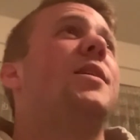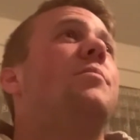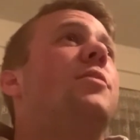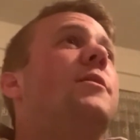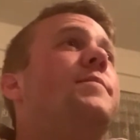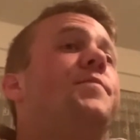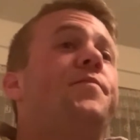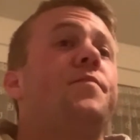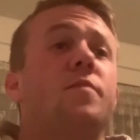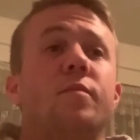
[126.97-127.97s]
But,
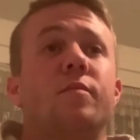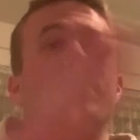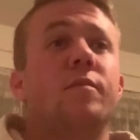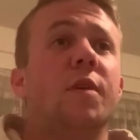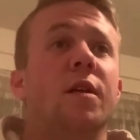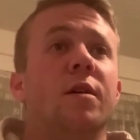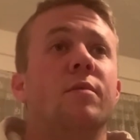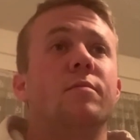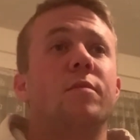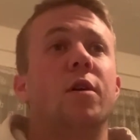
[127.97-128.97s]
you know,
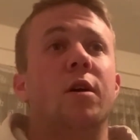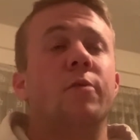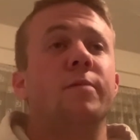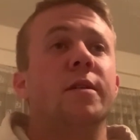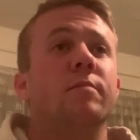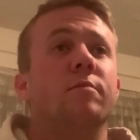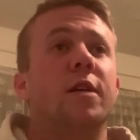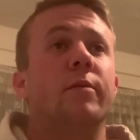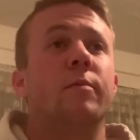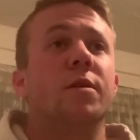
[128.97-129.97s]
I've been
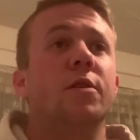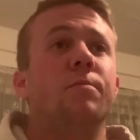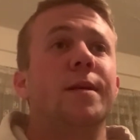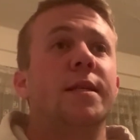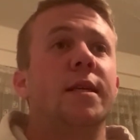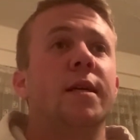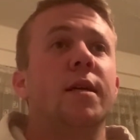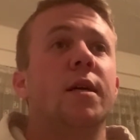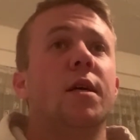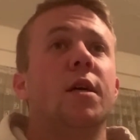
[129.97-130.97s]
keeping myself busy,
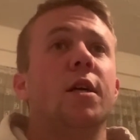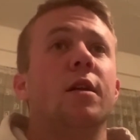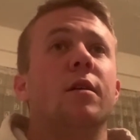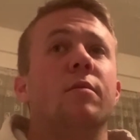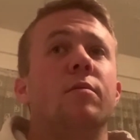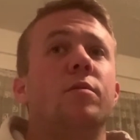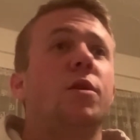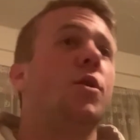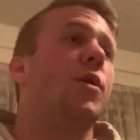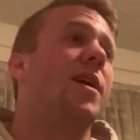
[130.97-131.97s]
you know,
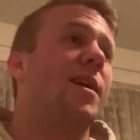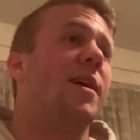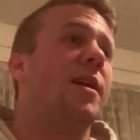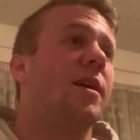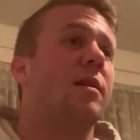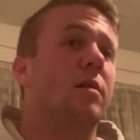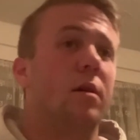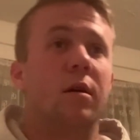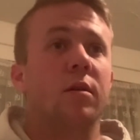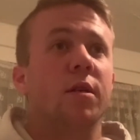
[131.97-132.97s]
doing cleaning,
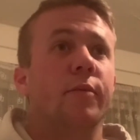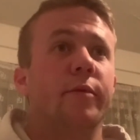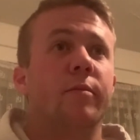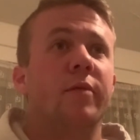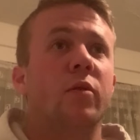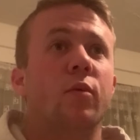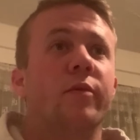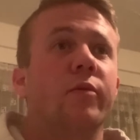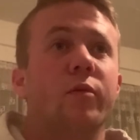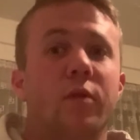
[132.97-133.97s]
gardening with mother. We've
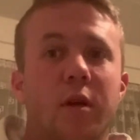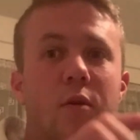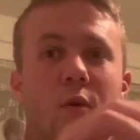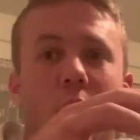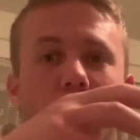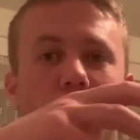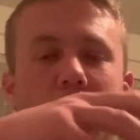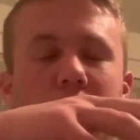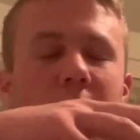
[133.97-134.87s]
even dug a lot of, like,